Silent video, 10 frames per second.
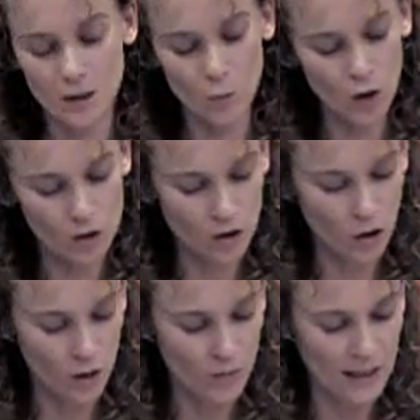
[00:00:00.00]
in the world
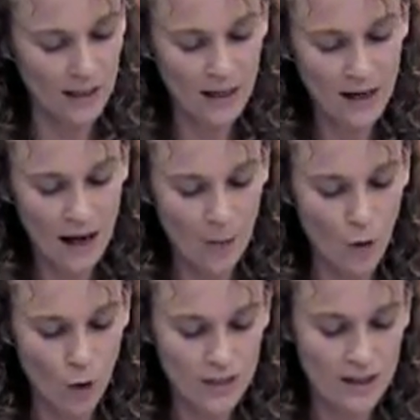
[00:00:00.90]
economy
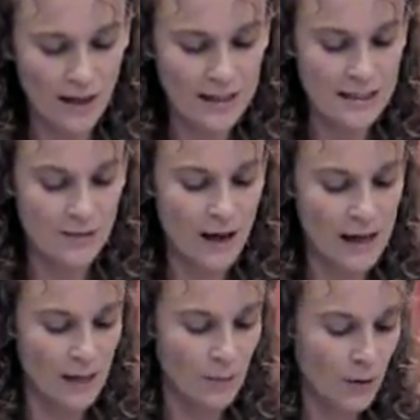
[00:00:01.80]
and what was likely to
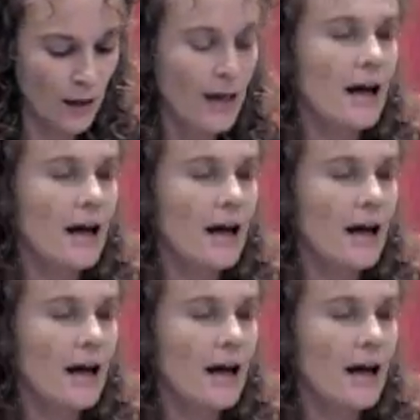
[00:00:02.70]
develop.